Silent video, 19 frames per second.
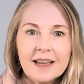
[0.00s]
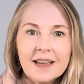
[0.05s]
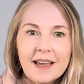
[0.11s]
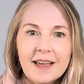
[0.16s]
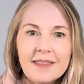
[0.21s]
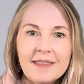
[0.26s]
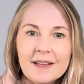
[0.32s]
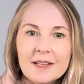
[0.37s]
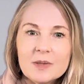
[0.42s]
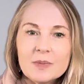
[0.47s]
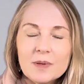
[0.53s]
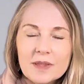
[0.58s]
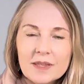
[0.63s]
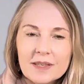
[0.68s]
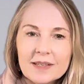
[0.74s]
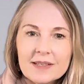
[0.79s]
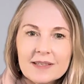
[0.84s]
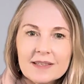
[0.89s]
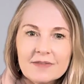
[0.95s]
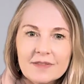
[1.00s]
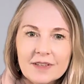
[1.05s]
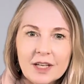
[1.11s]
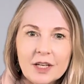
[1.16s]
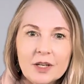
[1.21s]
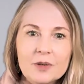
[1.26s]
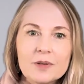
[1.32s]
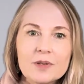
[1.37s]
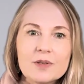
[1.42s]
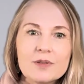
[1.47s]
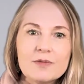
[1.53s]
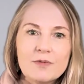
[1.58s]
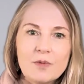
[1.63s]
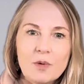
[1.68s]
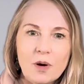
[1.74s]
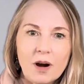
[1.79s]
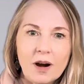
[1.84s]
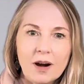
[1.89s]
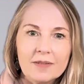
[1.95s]
And that's what this video is
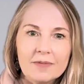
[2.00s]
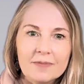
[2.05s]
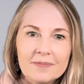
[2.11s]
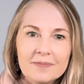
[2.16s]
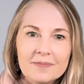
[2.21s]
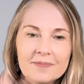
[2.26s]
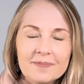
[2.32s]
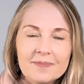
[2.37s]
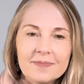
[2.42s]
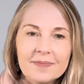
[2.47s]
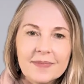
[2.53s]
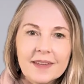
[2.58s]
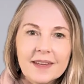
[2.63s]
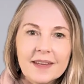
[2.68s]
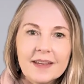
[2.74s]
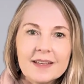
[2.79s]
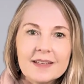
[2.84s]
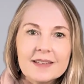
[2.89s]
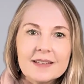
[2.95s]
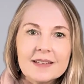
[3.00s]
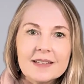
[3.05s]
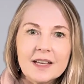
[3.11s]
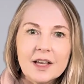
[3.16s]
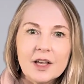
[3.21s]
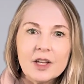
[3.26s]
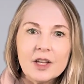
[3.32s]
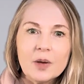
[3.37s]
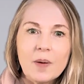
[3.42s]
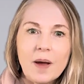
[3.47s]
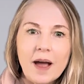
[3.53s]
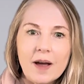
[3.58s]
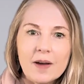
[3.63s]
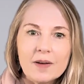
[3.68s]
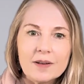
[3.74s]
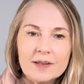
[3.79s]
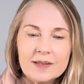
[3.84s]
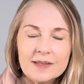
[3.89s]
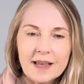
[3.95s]
for, is to tell you how
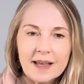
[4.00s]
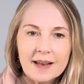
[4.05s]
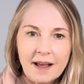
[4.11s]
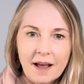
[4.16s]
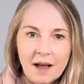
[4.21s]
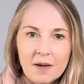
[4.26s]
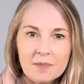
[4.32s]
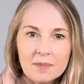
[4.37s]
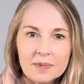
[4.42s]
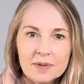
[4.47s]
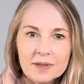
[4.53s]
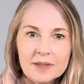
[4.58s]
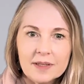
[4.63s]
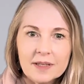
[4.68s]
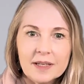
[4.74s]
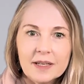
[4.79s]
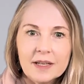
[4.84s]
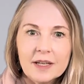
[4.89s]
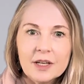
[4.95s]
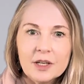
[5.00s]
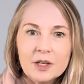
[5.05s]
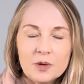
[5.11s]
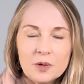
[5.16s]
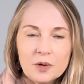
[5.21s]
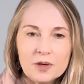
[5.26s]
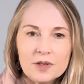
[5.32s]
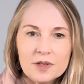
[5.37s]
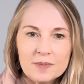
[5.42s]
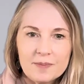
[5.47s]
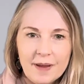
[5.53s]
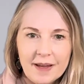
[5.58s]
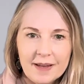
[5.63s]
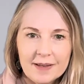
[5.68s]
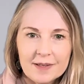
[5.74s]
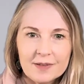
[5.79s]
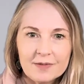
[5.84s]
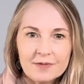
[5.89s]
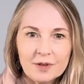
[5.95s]
to set up your
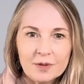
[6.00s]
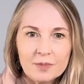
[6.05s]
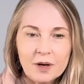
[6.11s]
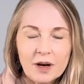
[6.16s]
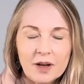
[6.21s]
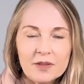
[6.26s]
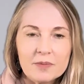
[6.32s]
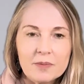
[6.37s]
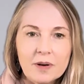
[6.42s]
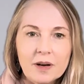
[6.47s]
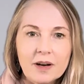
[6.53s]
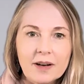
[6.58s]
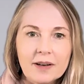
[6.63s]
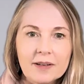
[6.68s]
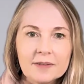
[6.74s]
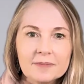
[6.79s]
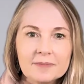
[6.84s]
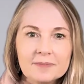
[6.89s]
space for breathwork.